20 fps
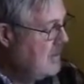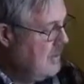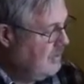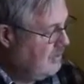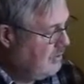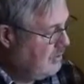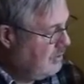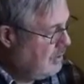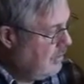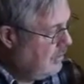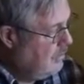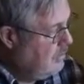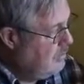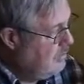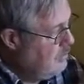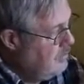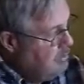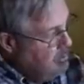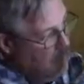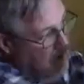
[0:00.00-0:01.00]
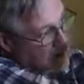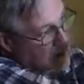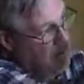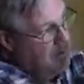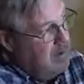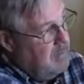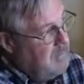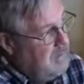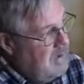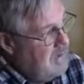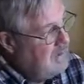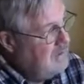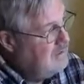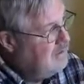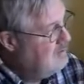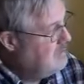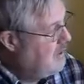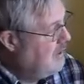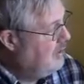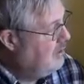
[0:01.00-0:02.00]
So you might want to make
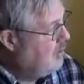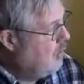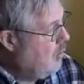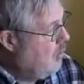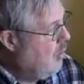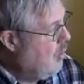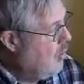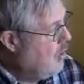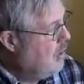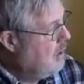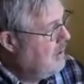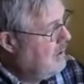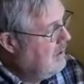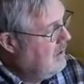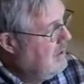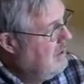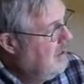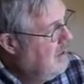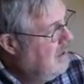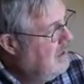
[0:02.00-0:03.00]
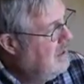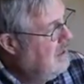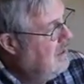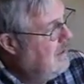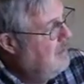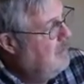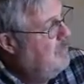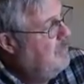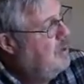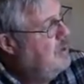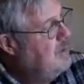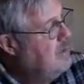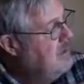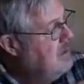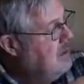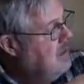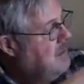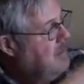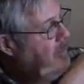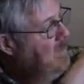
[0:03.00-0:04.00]
this smaller, or put
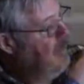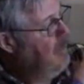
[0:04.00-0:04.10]
the